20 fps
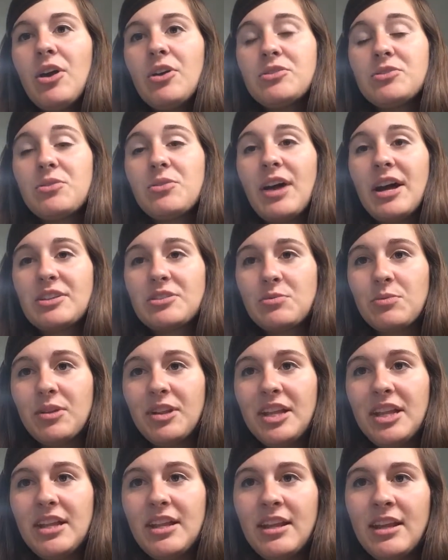So that's
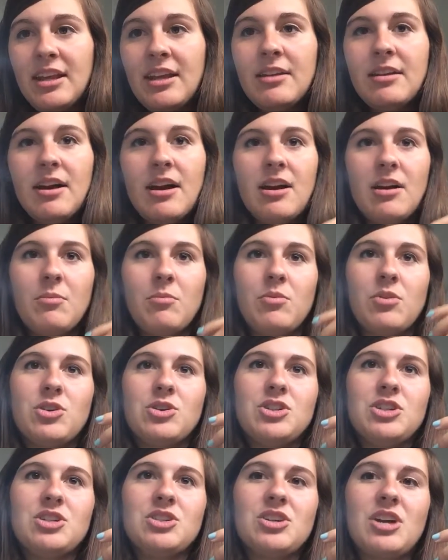really neat, where
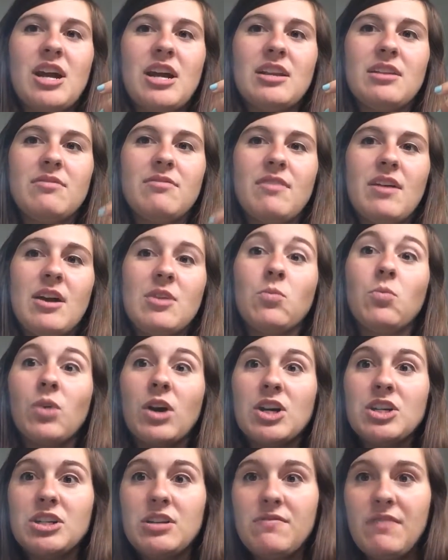she's trying to find
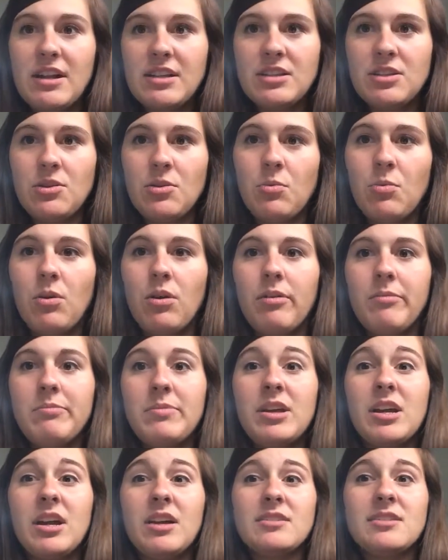where she fits in the world,
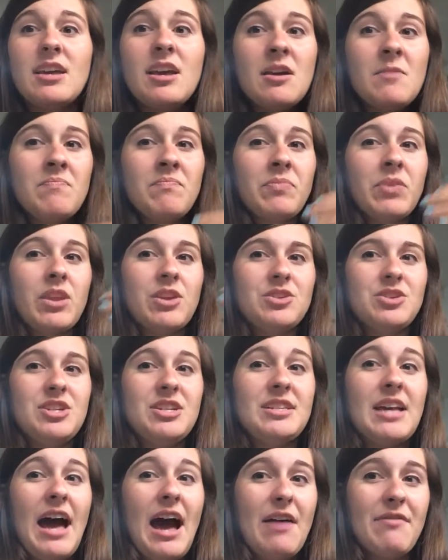because
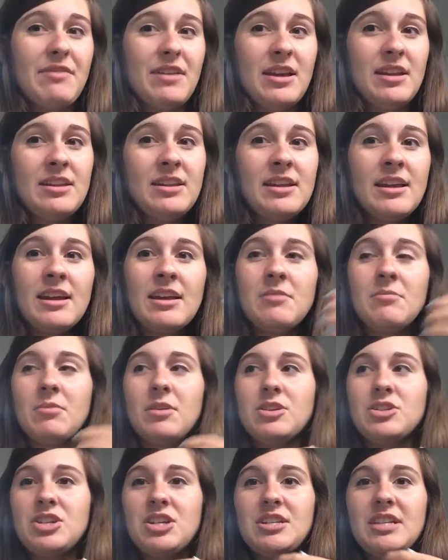she's half Indian,
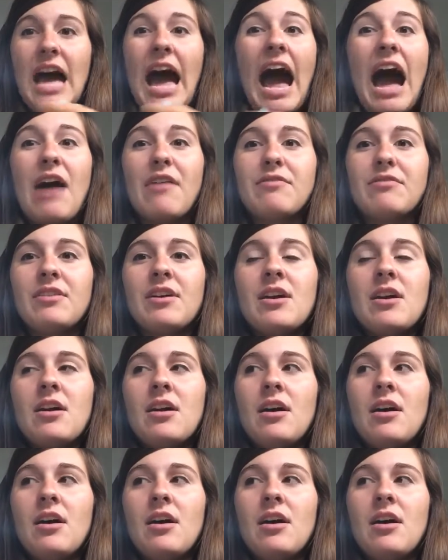but she's half